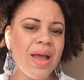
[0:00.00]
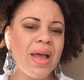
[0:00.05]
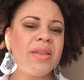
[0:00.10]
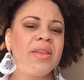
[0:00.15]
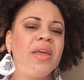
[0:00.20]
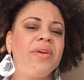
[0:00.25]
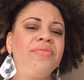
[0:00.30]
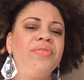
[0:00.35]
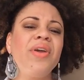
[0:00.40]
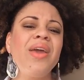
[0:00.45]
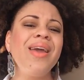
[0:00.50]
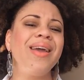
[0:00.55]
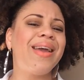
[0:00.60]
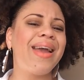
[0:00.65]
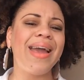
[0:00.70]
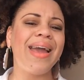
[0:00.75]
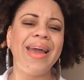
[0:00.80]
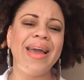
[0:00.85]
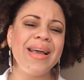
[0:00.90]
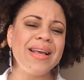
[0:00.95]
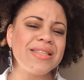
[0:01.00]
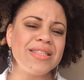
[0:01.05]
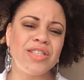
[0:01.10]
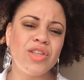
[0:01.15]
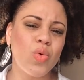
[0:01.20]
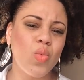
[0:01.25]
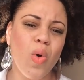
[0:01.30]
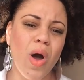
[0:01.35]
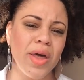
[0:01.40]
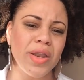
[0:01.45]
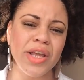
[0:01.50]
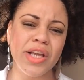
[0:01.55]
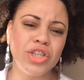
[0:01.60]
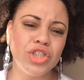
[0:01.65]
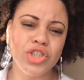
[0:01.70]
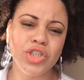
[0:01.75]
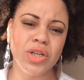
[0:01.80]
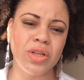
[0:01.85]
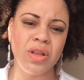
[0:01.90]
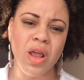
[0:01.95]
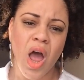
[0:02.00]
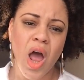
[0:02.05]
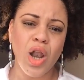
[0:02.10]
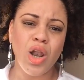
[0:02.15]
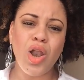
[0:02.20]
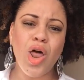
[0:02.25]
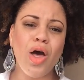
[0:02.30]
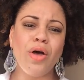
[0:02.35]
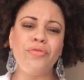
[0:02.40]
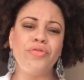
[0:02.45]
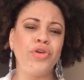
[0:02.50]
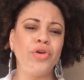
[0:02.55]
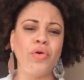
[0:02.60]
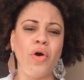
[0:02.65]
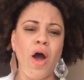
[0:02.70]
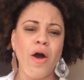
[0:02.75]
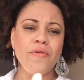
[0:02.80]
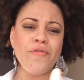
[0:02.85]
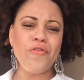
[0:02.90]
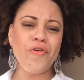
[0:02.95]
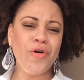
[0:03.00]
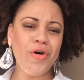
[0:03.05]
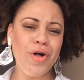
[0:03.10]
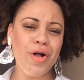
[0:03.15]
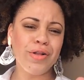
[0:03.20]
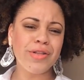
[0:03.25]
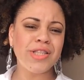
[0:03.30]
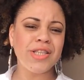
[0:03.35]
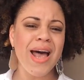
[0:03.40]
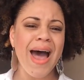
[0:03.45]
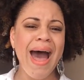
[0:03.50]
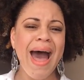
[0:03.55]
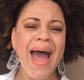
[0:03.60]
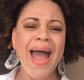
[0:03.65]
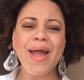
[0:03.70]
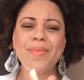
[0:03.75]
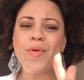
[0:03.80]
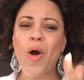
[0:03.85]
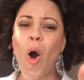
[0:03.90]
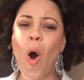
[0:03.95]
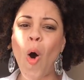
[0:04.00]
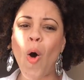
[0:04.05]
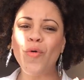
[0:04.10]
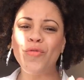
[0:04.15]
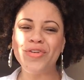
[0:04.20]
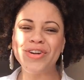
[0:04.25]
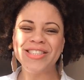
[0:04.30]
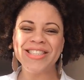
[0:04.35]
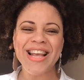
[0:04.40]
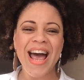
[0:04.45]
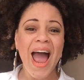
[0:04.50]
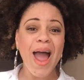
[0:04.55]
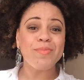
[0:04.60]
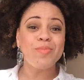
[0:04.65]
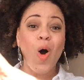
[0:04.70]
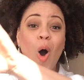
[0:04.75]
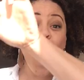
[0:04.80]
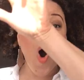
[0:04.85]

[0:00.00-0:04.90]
And if he is the one, he should love you full time, overtime,